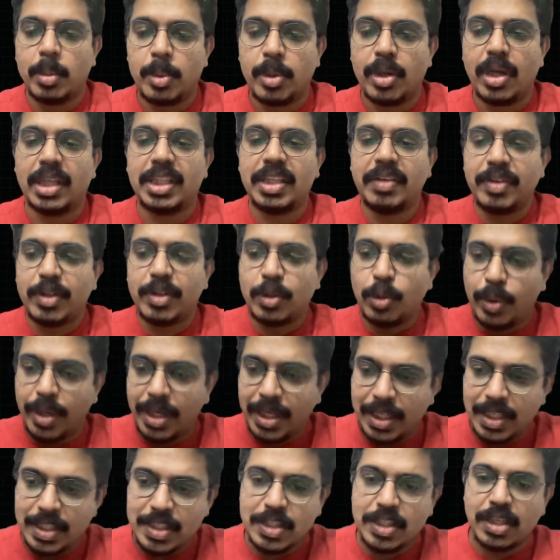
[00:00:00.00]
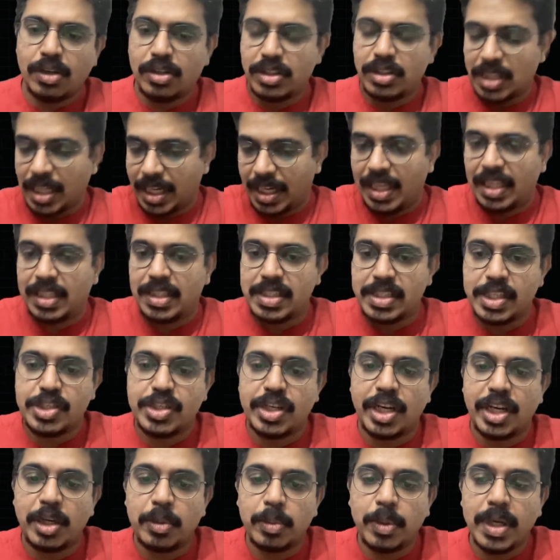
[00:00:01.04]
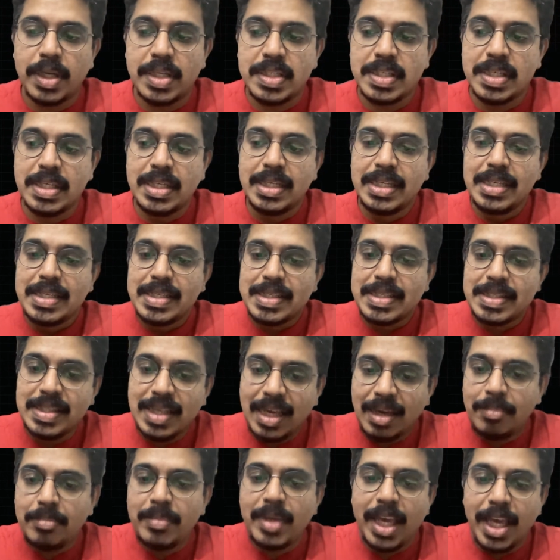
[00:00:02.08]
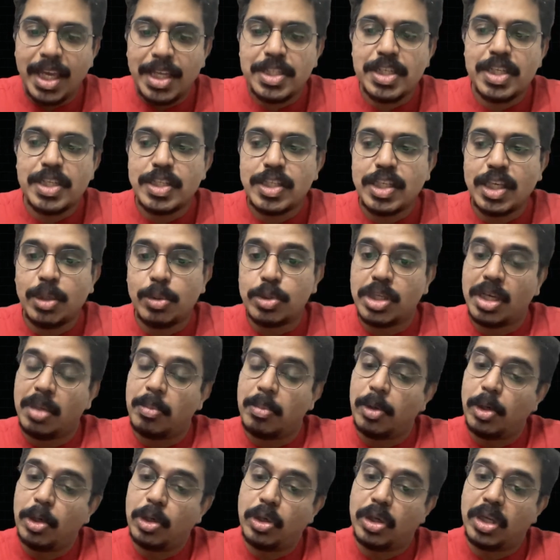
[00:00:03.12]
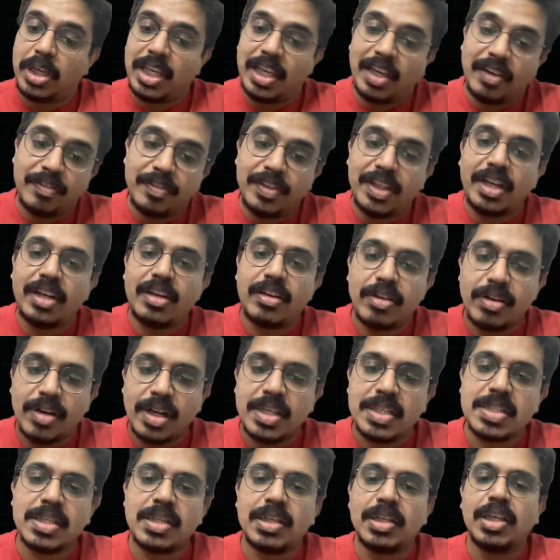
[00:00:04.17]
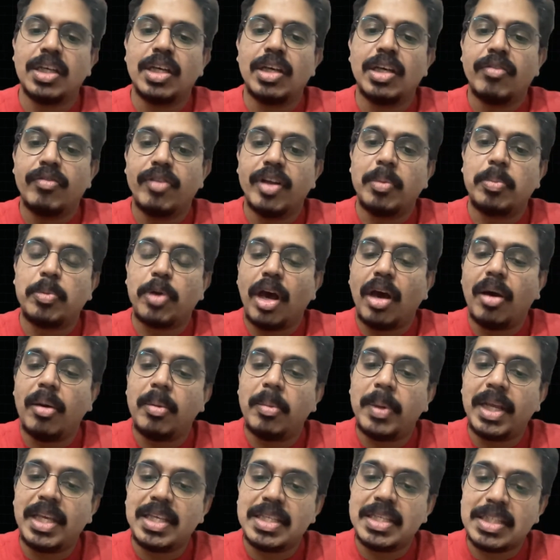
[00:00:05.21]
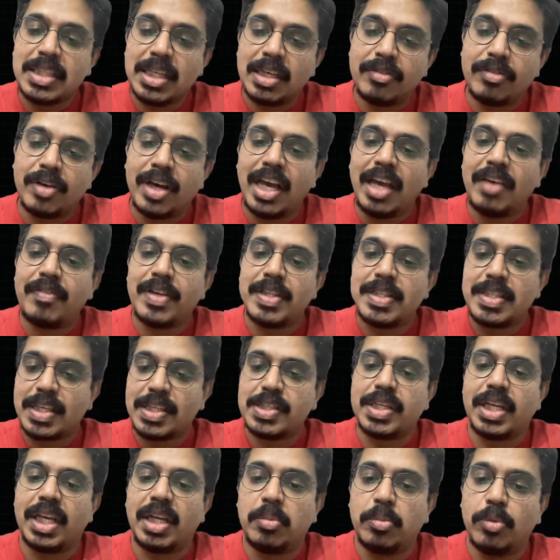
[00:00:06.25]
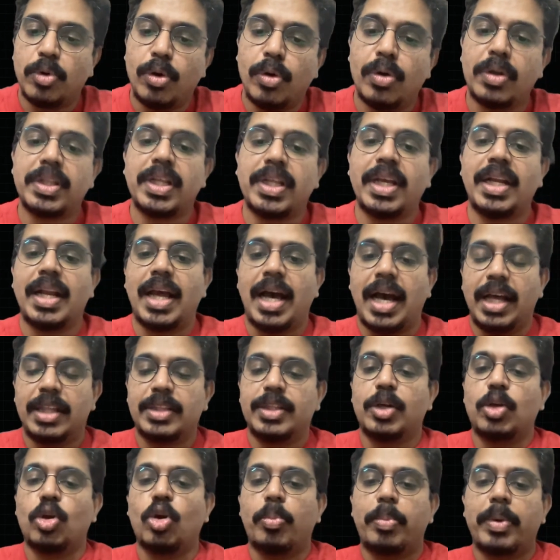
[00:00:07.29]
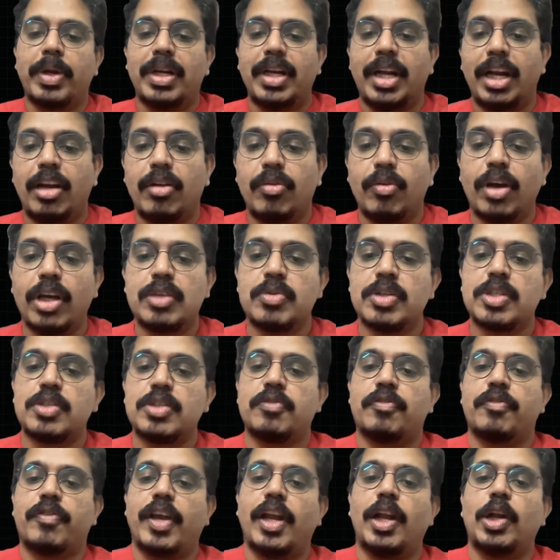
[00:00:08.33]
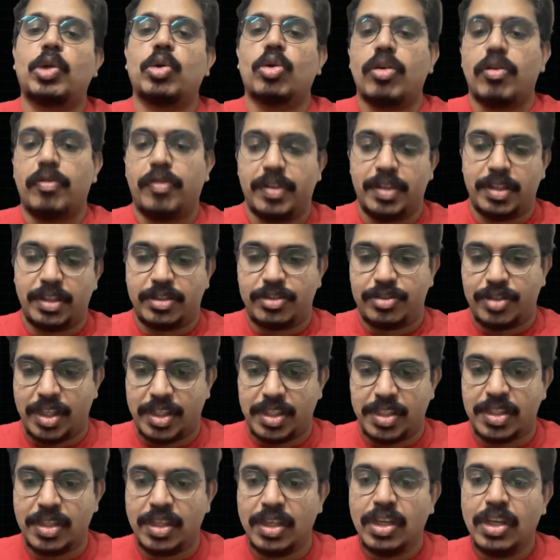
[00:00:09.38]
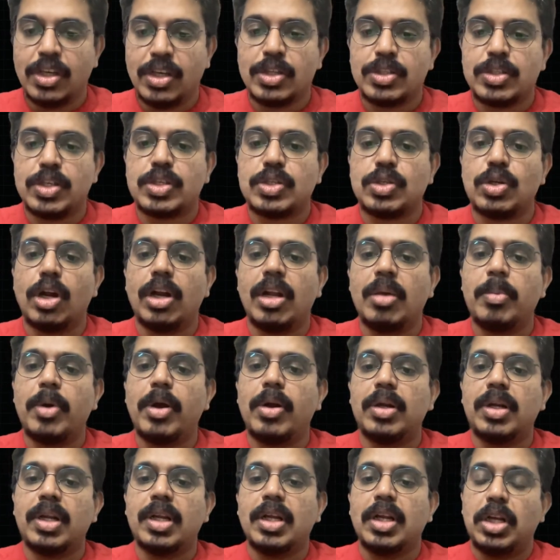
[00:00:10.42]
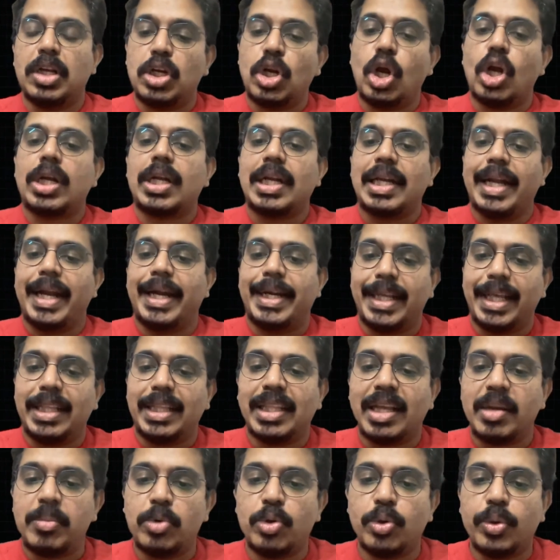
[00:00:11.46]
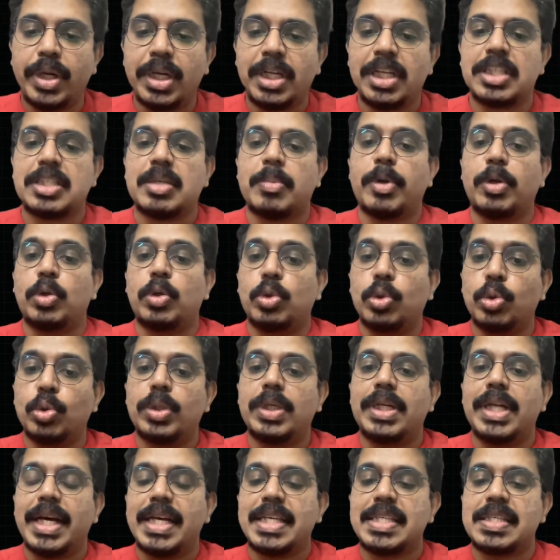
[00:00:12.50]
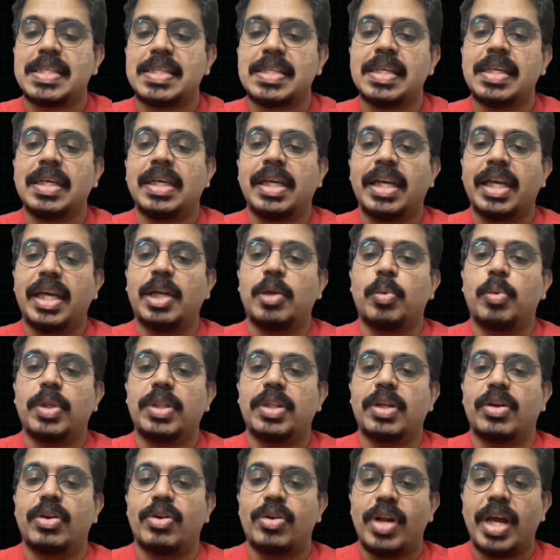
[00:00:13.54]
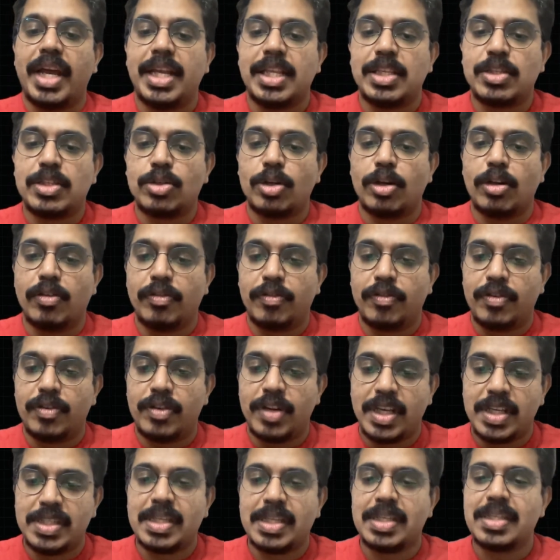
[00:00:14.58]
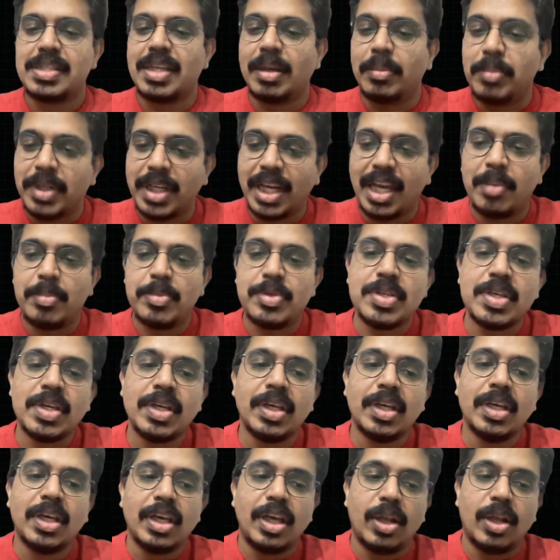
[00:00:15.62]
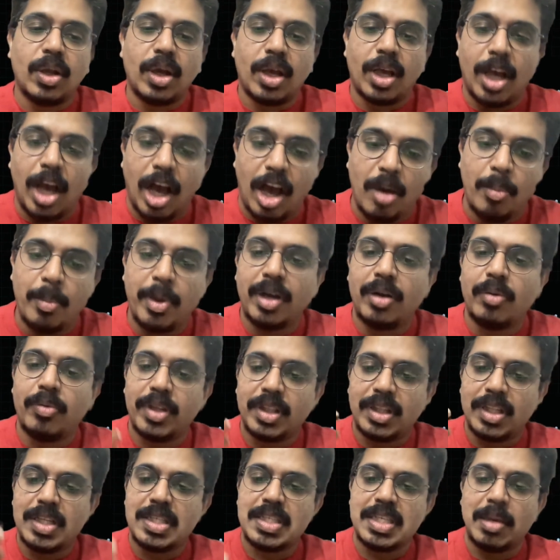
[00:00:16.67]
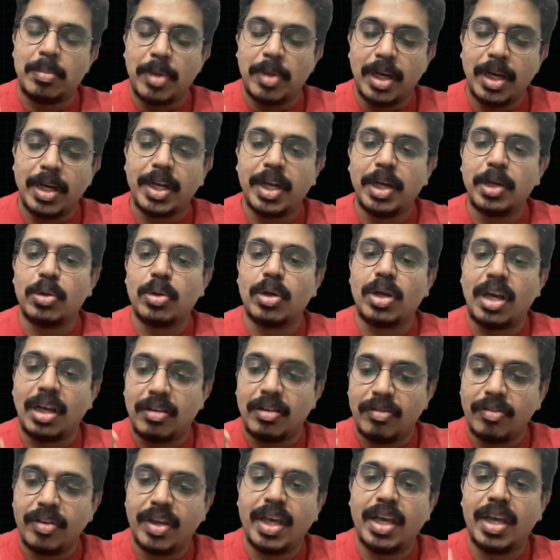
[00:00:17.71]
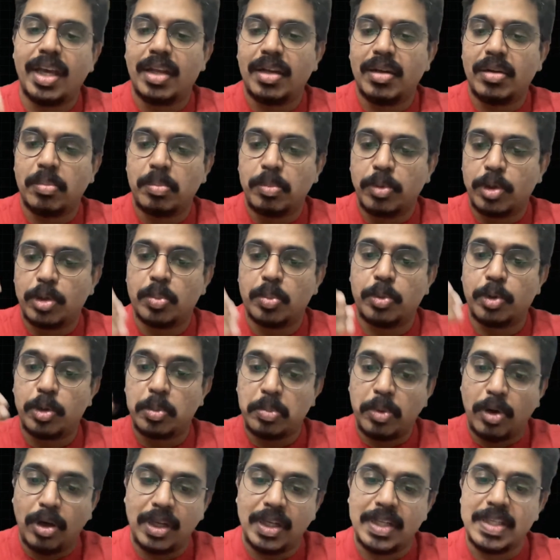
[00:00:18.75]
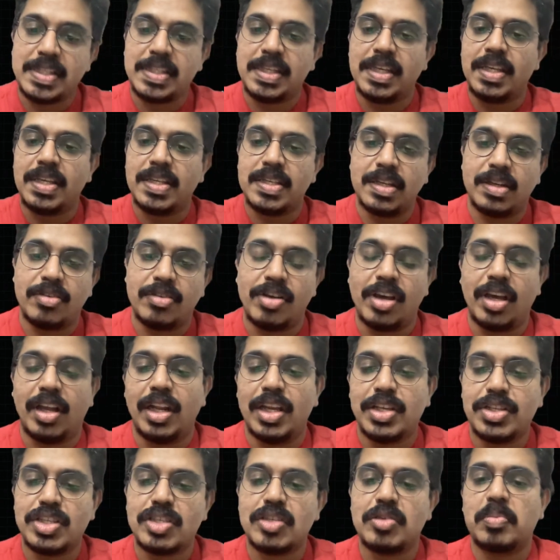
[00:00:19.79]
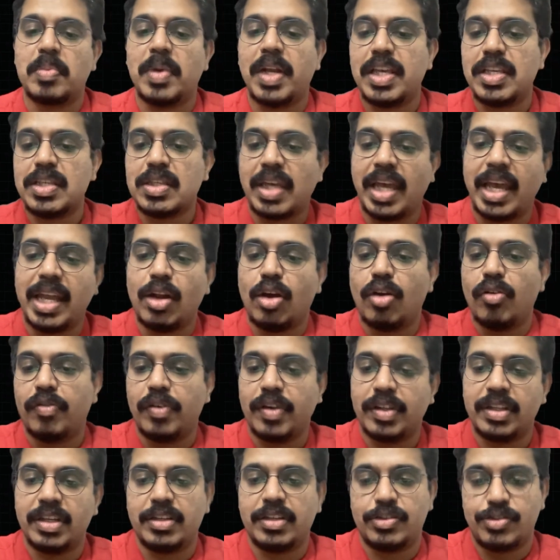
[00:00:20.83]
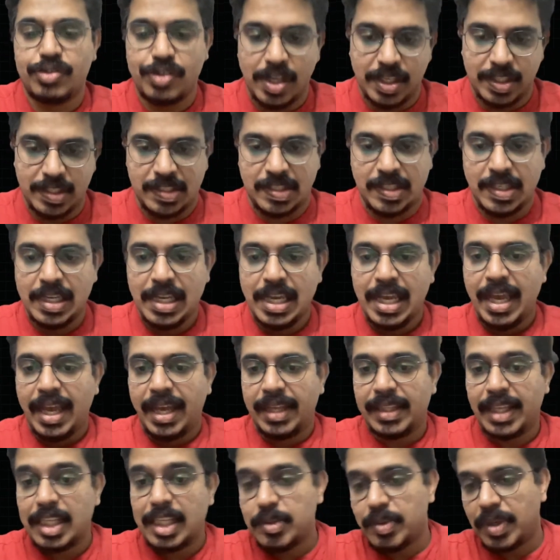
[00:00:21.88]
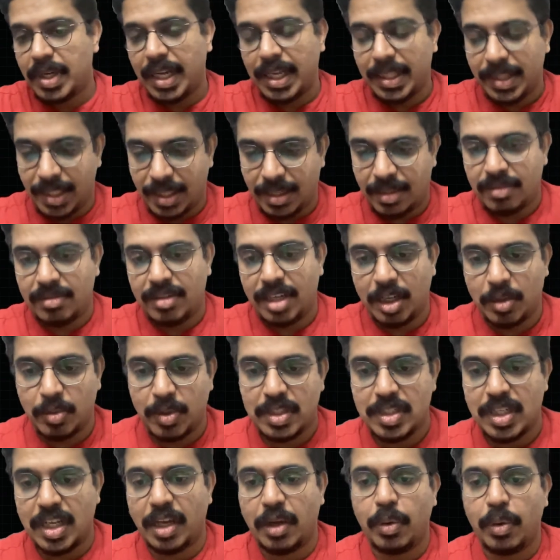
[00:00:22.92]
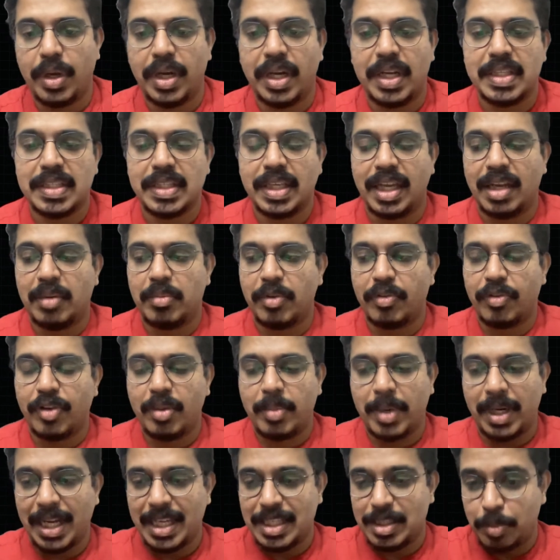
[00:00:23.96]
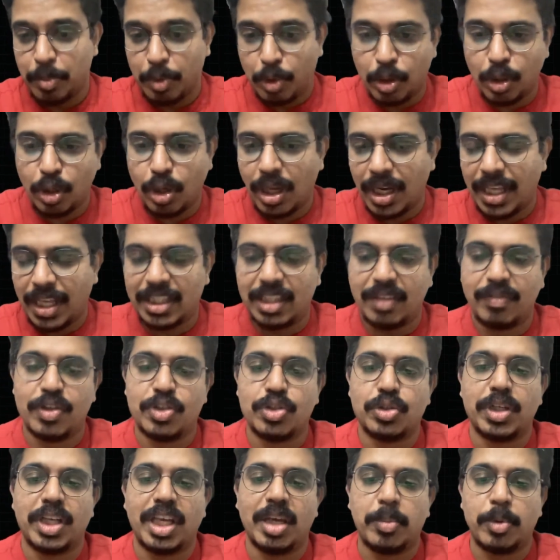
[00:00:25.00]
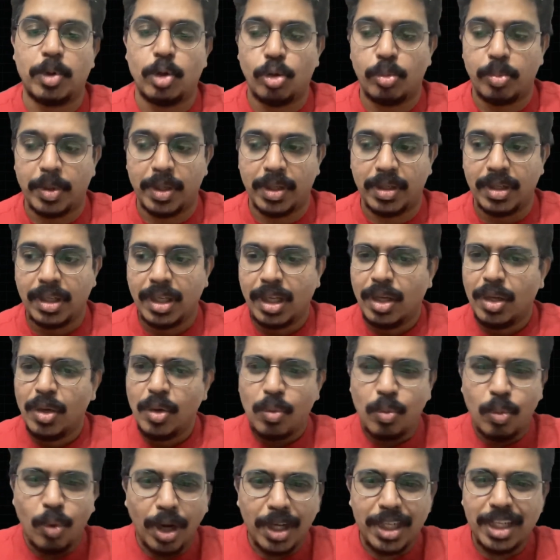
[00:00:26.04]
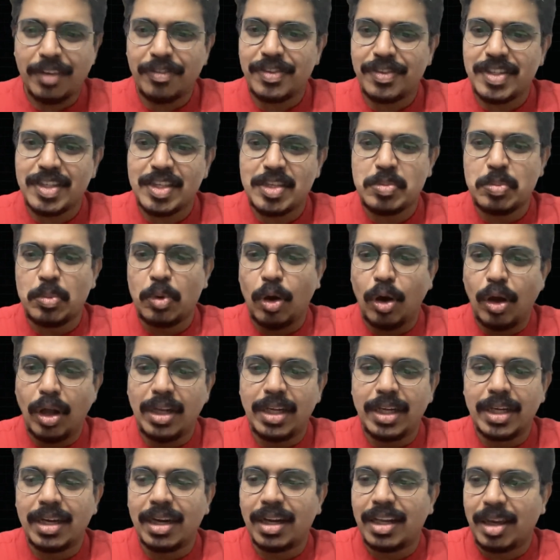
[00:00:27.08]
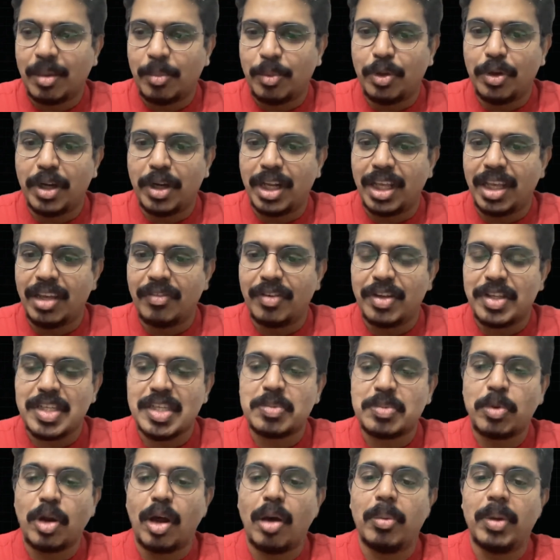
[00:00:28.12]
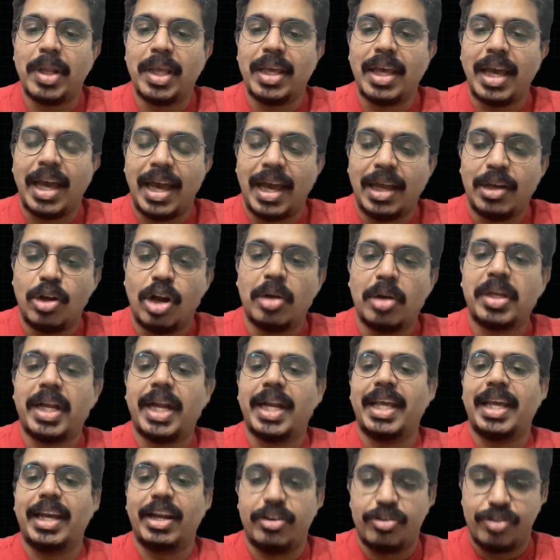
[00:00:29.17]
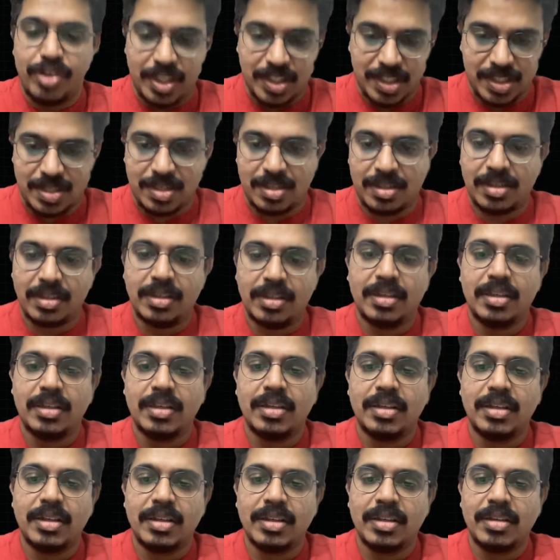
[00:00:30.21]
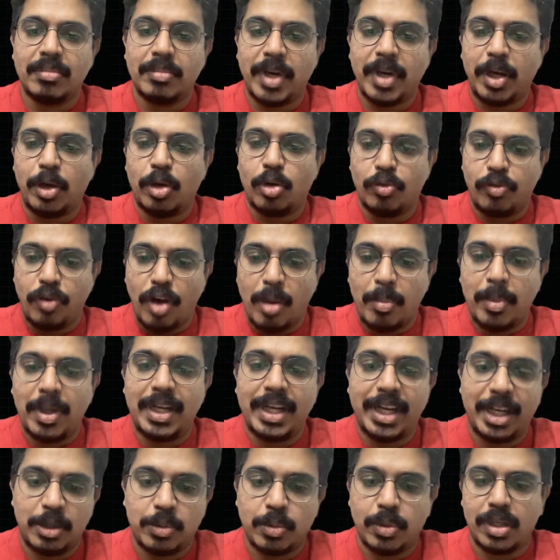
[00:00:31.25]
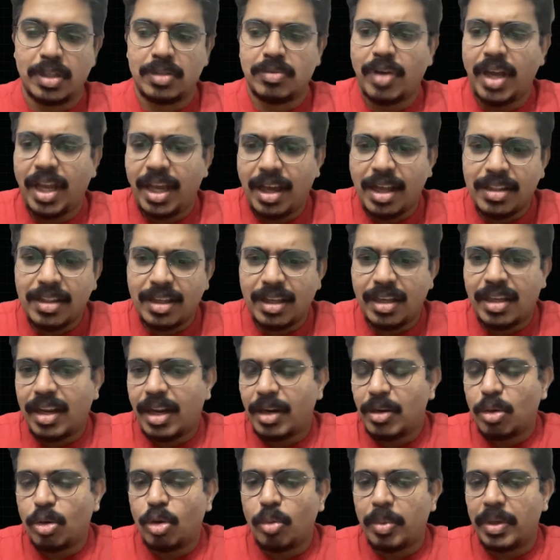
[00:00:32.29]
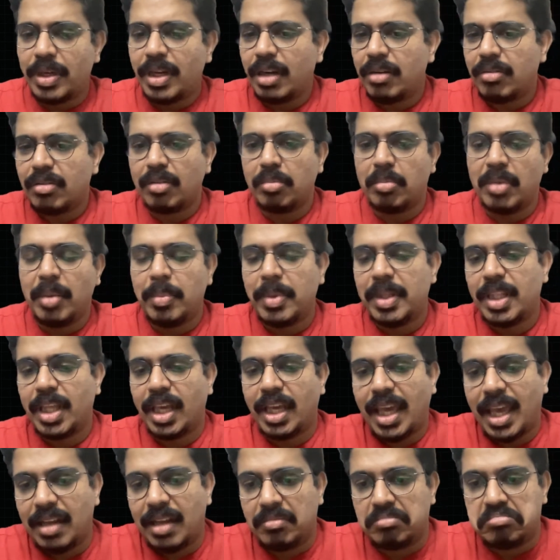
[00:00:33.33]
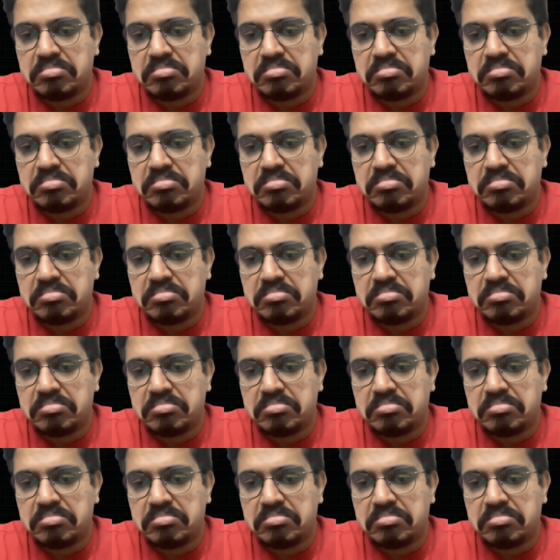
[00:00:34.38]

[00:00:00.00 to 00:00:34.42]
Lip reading: I think with ONDC or any other such networks, some agency who's able to give that trust will probably survive and sustain more than other open networks which fail to offer the trust. So it's not about not letting them do it. It's about who does it with the right sort of trust. And sometimes, government with its ability to convey and put policies and regulations in place can offer that trust. And that's where I think networks like ONDC can prefer. But as a protocol, I think we should keep it open. What if there's a small little community which is probably not getting addressed by formal networks? Why can't they create an open network? Maybe they can.